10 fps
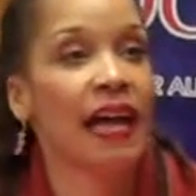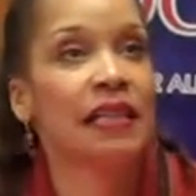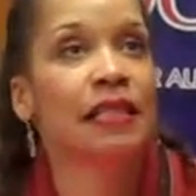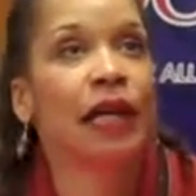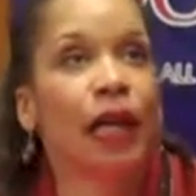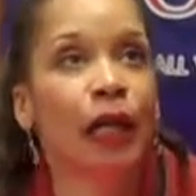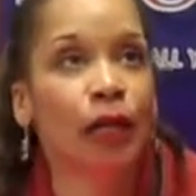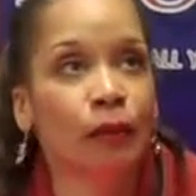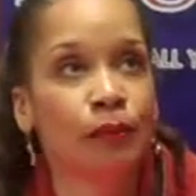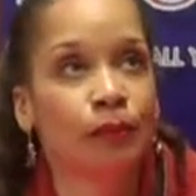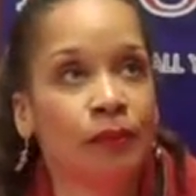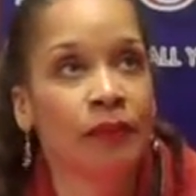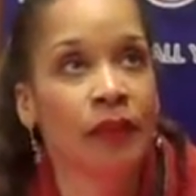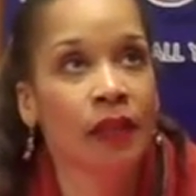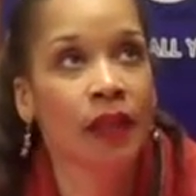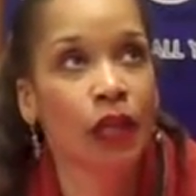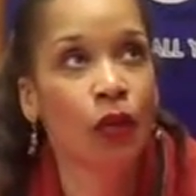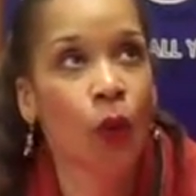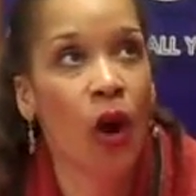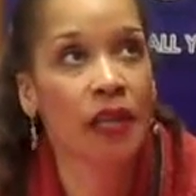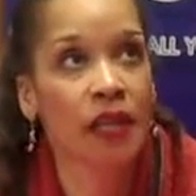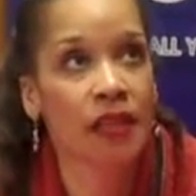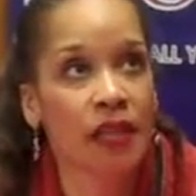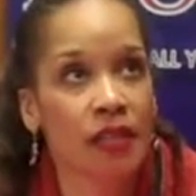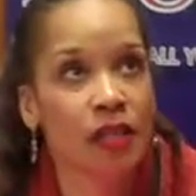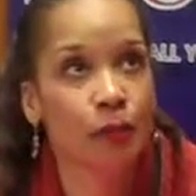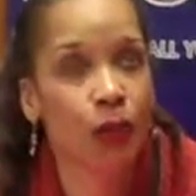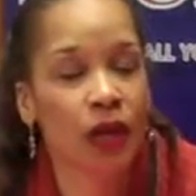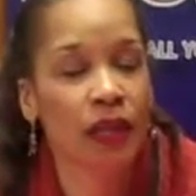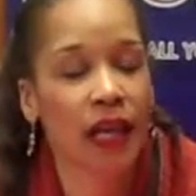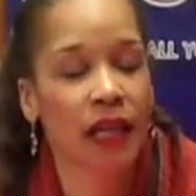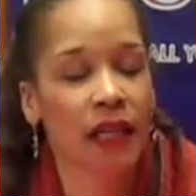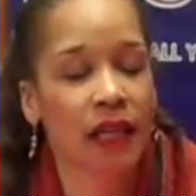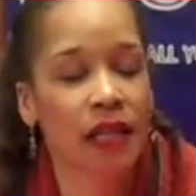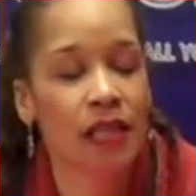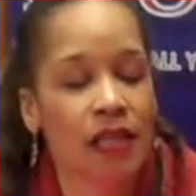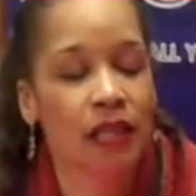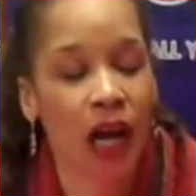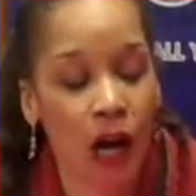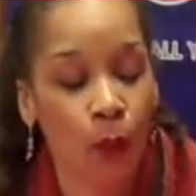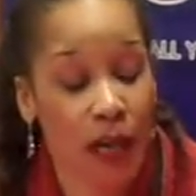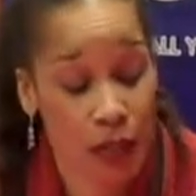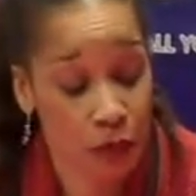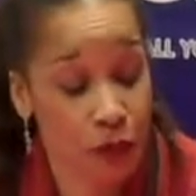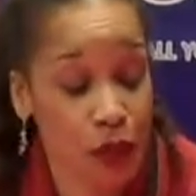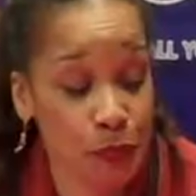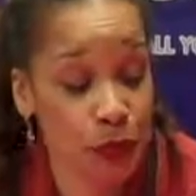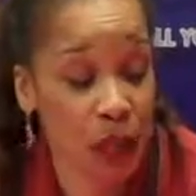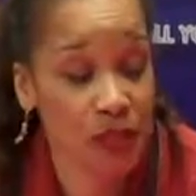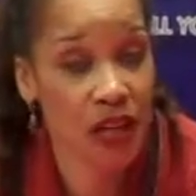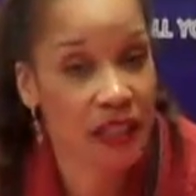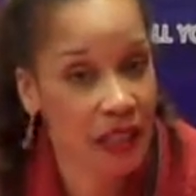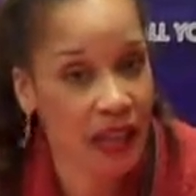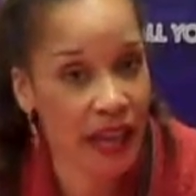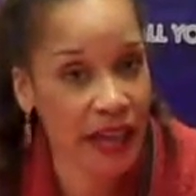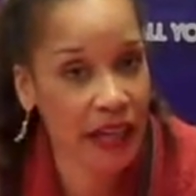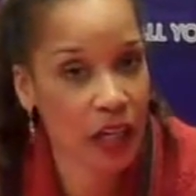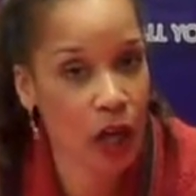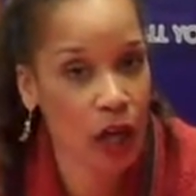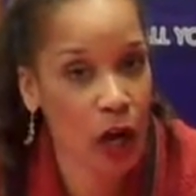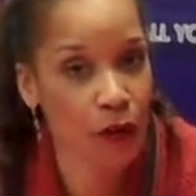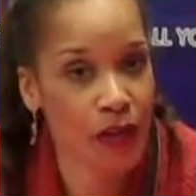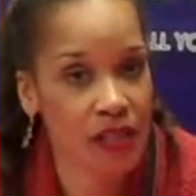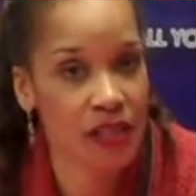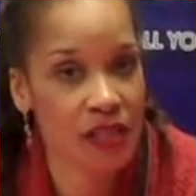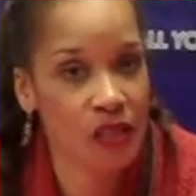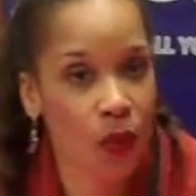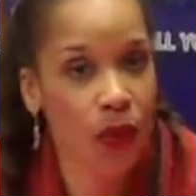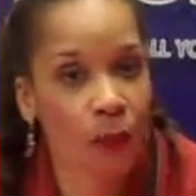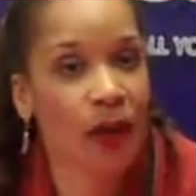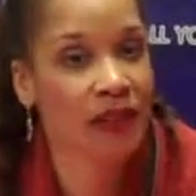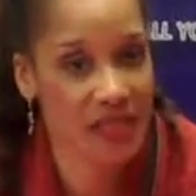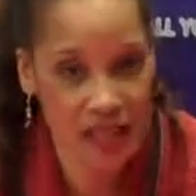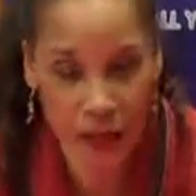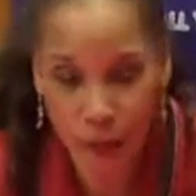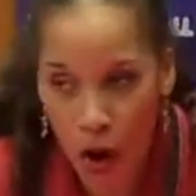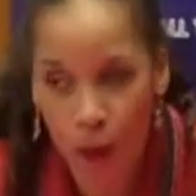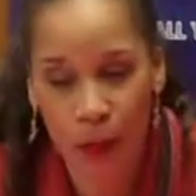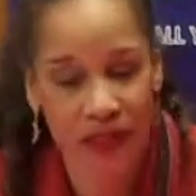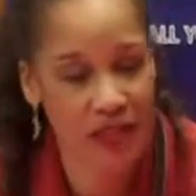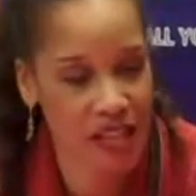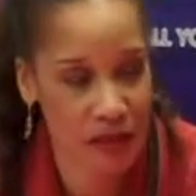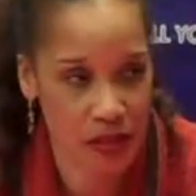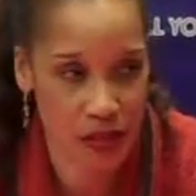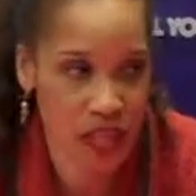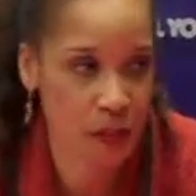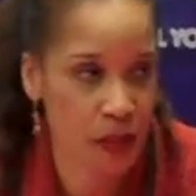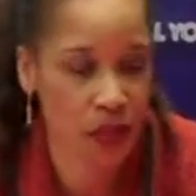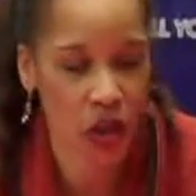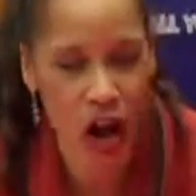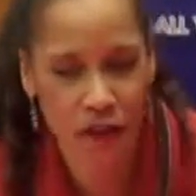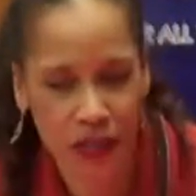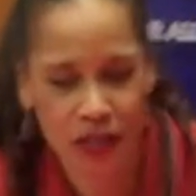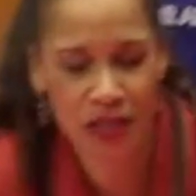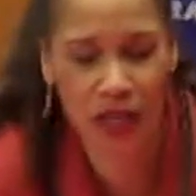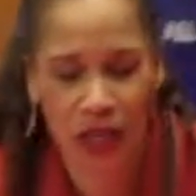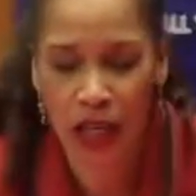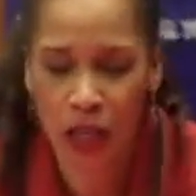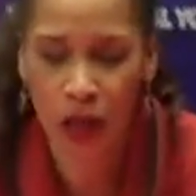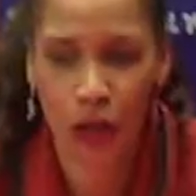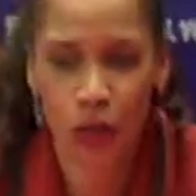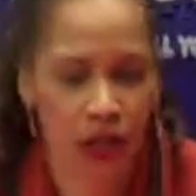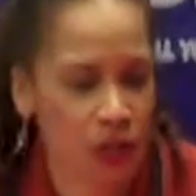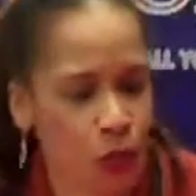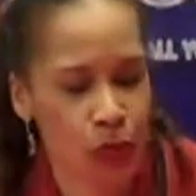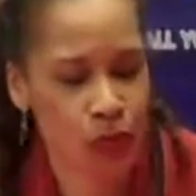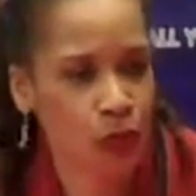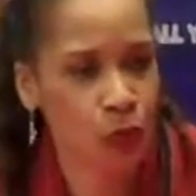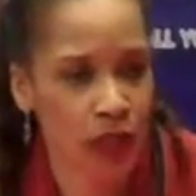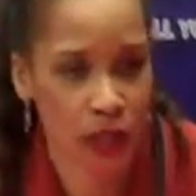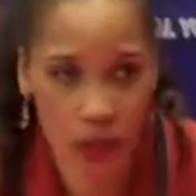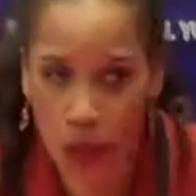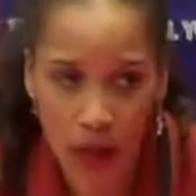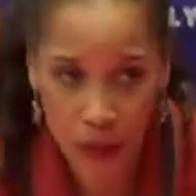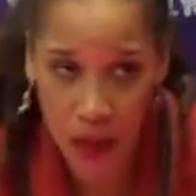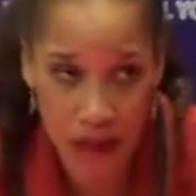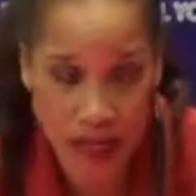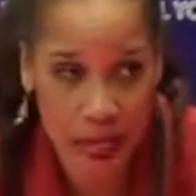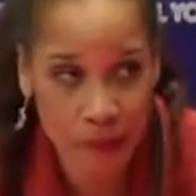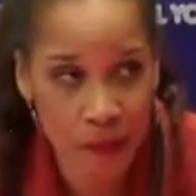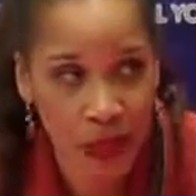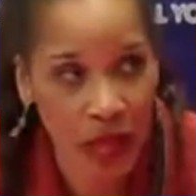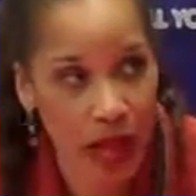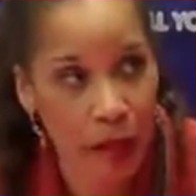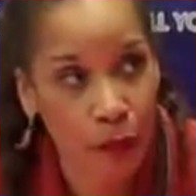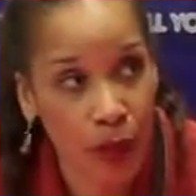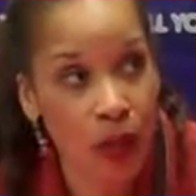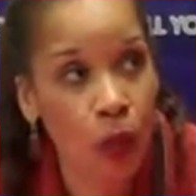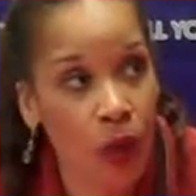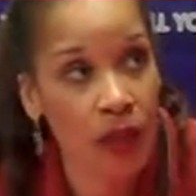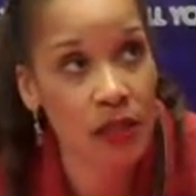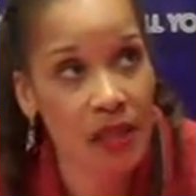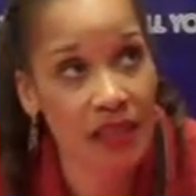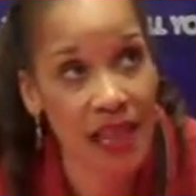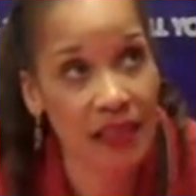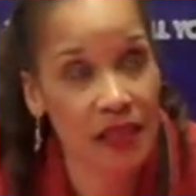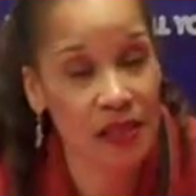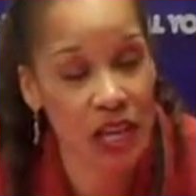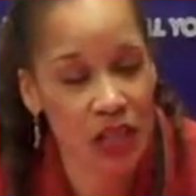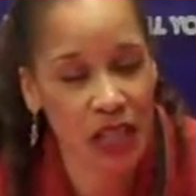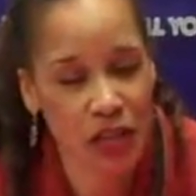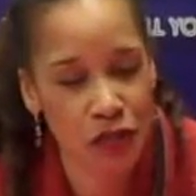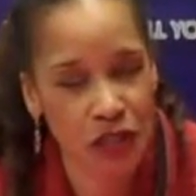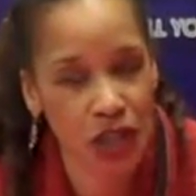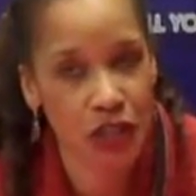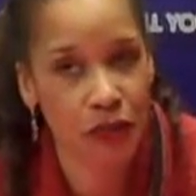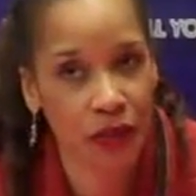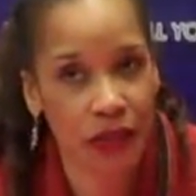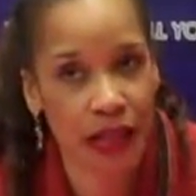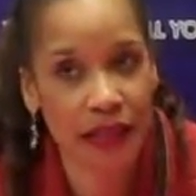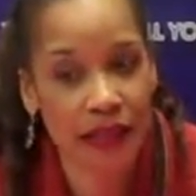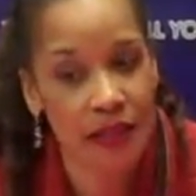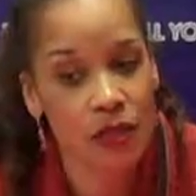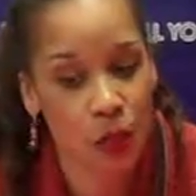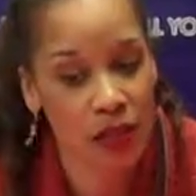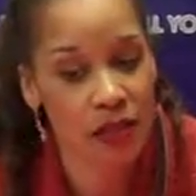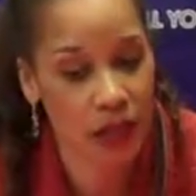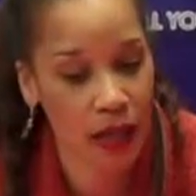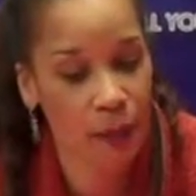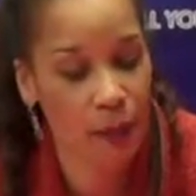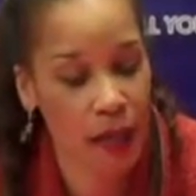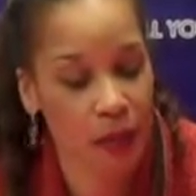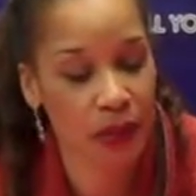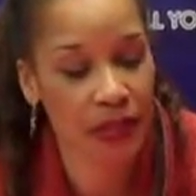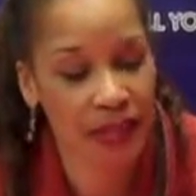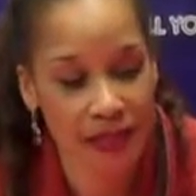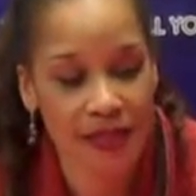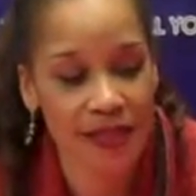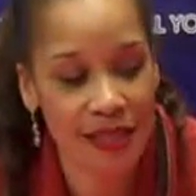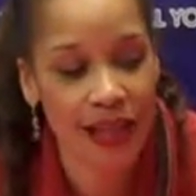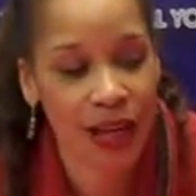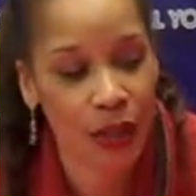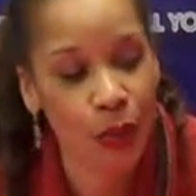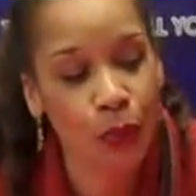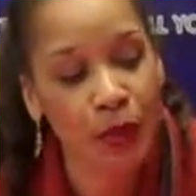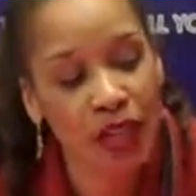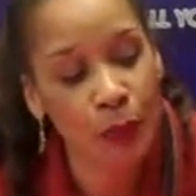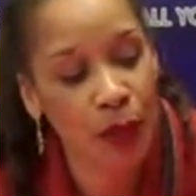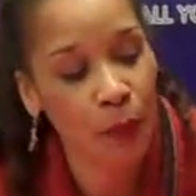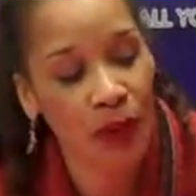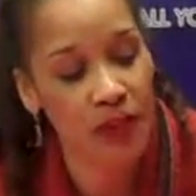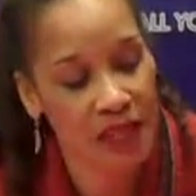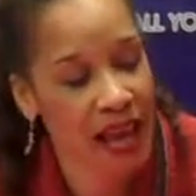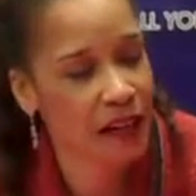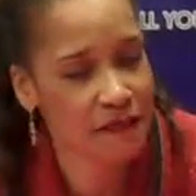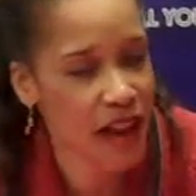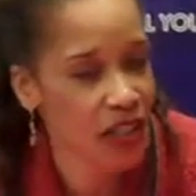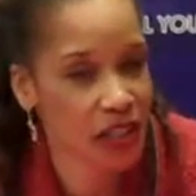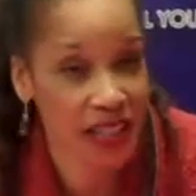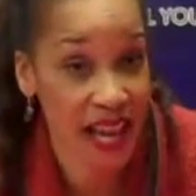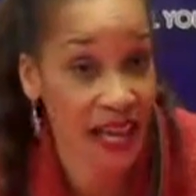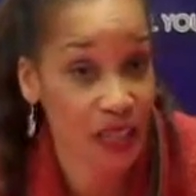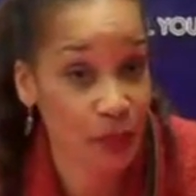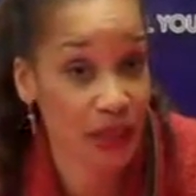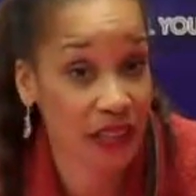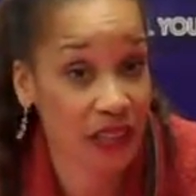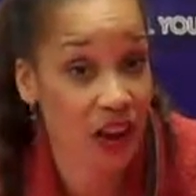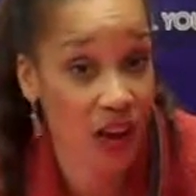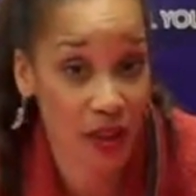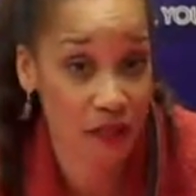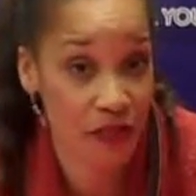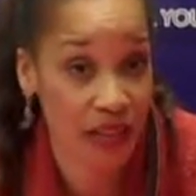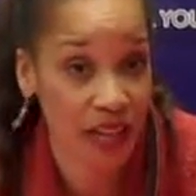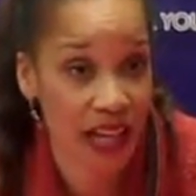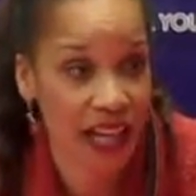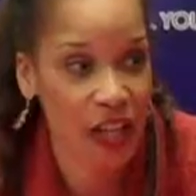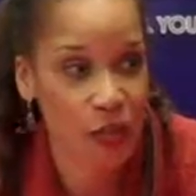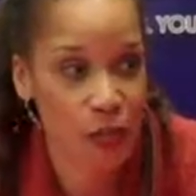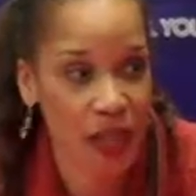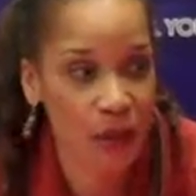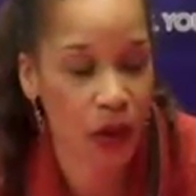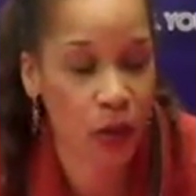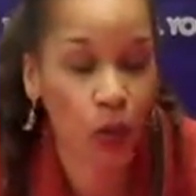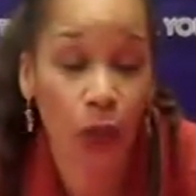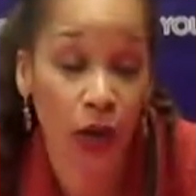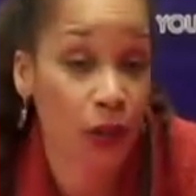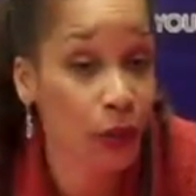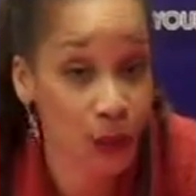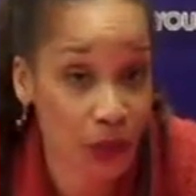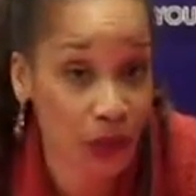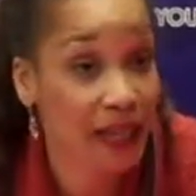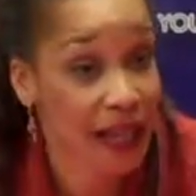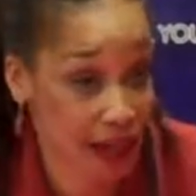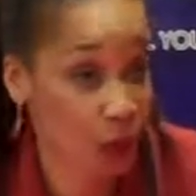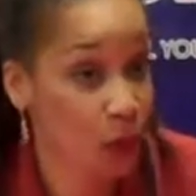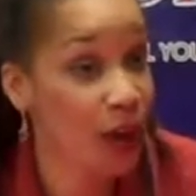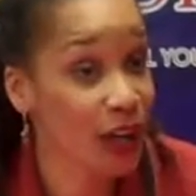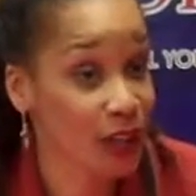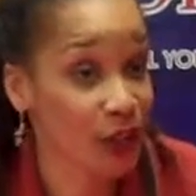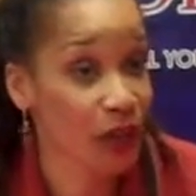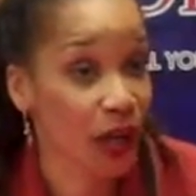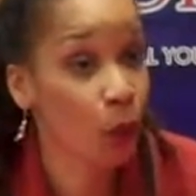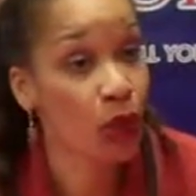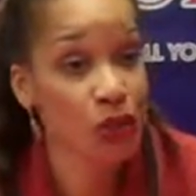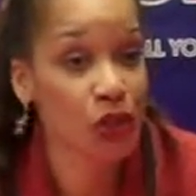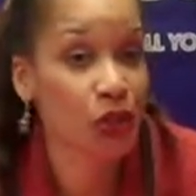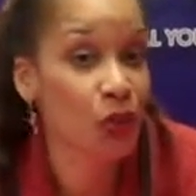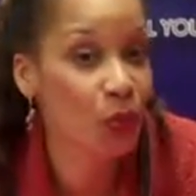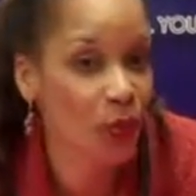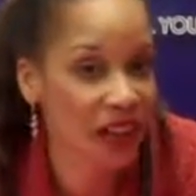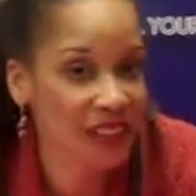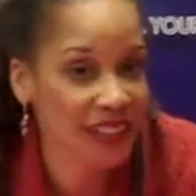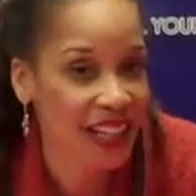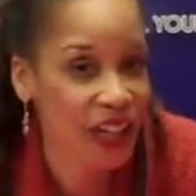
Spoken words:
And one of the things in the book that is in the first book that was underlying current is all about the self-empowerment, the self-esteem, and the confidence, and you can do it too, and it's all about that. And I really wanted to set the stage in the introduction for this is what's to come, people. This is you reading a book about style and fashion, yes, but the heart of it is really about who are you. Again, who are you? What do you want?